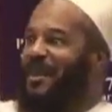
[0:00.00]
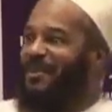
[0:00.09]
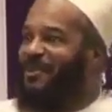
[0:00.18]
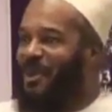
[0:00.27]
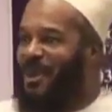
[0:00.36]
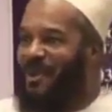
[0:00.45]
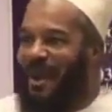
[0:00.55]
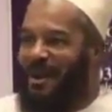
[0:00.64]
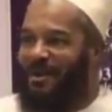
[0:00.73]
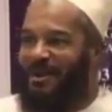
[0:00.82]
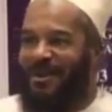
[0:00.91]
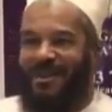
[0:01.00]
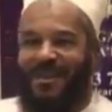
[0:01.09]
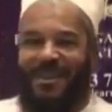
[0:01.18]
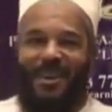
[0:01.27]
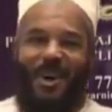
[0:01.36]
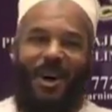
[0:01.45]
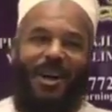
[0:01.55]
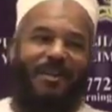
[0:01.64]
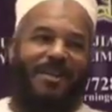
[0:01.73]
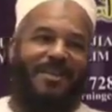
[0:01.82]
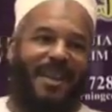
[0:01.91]
things turned around. All
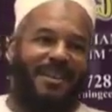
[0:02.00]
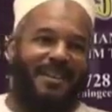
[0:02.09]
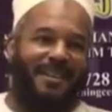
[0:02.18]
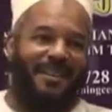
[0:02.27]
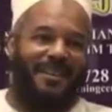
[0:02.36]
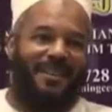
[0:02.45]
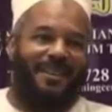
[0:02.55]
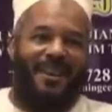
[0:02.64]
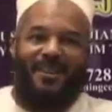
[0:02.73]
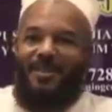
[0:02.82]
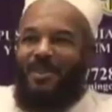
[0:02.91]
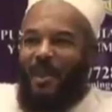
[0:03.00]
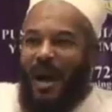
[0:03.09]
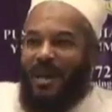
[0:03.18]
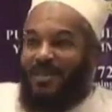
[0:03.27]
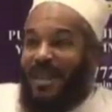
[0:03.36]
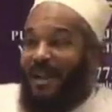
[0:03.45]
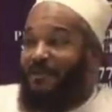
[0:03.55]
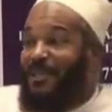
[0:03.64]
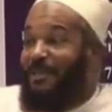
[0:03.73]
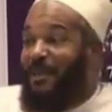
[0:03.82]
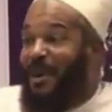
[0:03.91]
of a sudden, you ask the
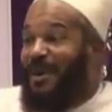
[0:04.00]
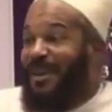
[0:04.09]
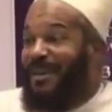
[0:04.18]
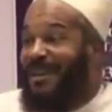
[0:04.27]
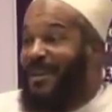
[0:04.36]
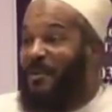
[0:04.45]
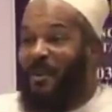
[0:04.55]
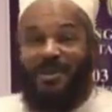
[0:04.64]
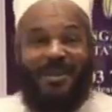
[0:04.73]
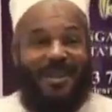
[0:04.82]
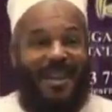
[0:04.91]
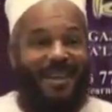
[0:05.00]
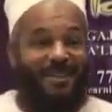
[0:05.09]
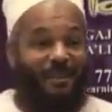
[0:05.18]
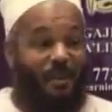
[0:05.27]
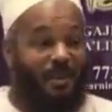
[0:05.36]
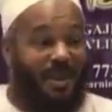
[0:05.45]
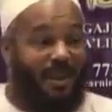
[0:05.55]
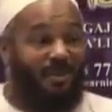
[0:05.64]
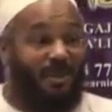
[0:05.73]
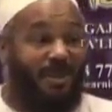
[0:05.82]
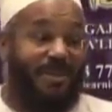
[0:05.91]
average American, what's the case of
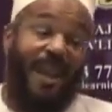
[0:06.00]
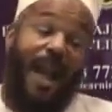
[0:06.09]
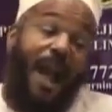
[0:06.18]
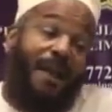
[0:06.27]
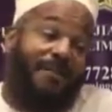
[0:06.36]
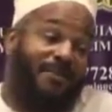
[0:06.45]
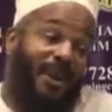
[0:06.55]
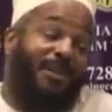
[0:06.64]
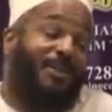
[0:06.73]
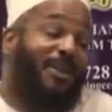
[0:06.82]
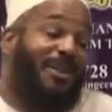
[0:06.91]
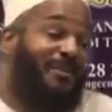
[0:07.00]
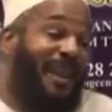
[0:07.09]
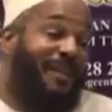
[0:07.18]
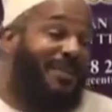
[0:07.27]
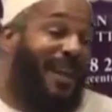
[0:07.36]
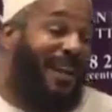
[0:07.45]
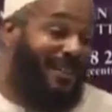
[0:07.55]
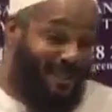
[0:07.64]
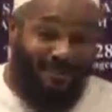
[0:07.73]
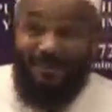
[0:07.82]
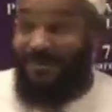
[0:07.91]
homosexuals? They say, alternative
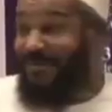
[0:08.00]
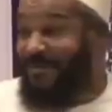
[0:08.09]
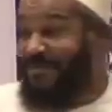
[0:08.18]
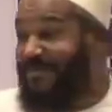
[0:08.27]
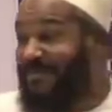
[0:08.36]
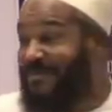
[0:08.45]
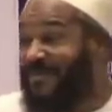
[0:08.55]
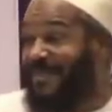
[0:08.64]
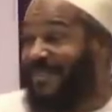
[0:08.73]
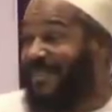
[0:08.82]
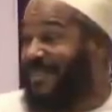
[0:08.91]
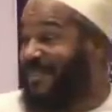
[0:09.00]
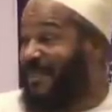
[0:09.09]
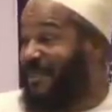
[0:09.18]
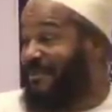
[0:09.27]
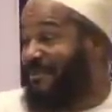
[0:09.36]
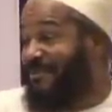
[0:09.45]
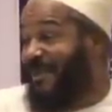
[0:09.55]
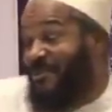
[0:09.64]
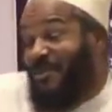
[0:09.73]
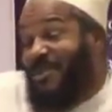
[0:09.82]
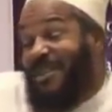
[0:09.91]
lifestyles. You know,
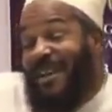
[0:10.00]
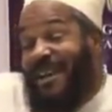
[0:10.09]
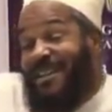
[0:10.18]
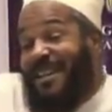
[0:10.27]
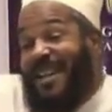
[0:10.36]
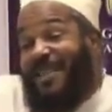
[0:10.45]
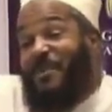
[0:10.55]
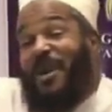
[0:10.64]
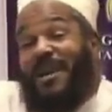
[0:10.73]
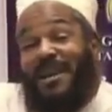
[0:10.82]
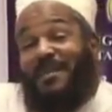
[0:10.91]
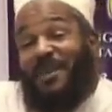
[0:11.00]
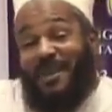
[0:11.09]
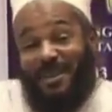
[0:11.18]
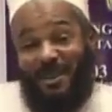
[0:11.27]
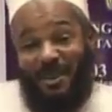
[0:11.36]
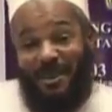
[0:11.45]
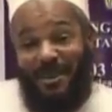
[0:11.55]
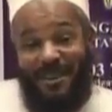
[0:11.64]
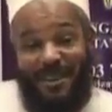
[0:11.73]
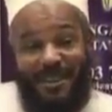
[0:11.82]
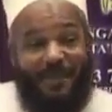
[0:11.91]
it's just another way of living, you know.
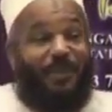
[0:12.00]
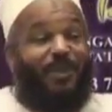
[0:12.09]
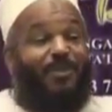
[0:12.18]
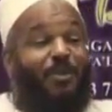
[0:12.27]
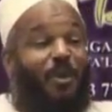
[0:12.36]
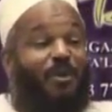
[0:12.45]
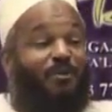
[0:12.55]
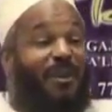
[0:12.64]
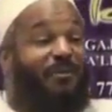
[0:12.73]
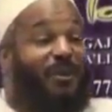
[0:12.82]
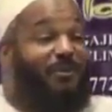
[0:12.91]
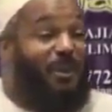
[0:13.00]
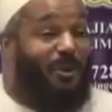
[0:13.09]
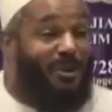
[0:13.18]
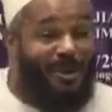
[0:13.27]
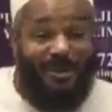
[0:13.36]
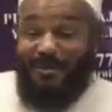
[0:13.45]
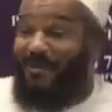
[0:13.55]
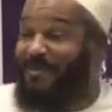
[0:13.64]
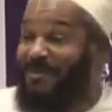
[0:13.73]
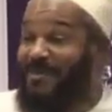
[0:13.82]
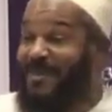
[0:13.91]
Different strokes for different folks.
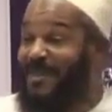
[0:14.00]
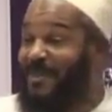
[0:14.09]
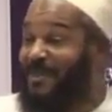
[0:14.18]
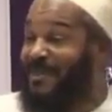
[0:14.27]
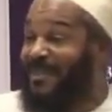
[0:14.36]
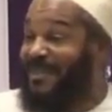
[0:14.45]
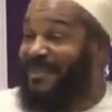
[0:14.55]
You know?